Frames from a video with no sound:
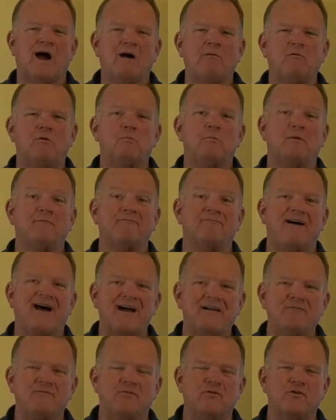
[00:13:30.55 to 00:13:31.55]
I will
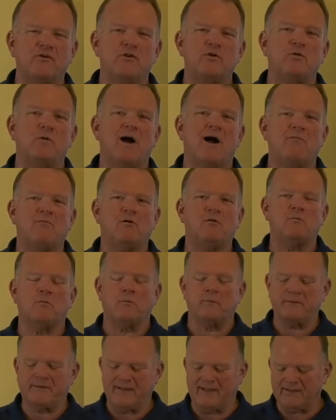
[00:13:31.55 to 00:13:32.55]
provide for you, I will
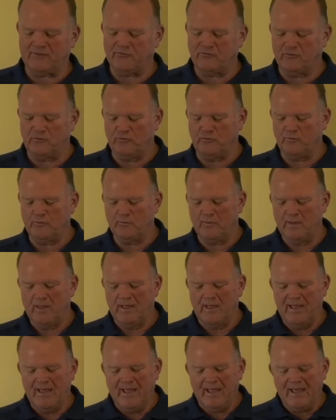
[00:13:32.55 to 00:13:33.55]
protect you
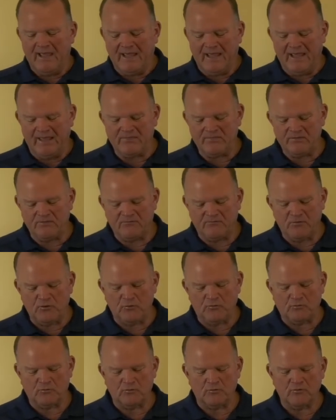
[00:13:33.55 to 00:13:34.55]
in the
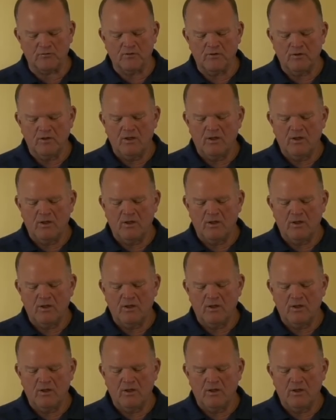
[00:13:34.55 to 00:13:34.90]
future.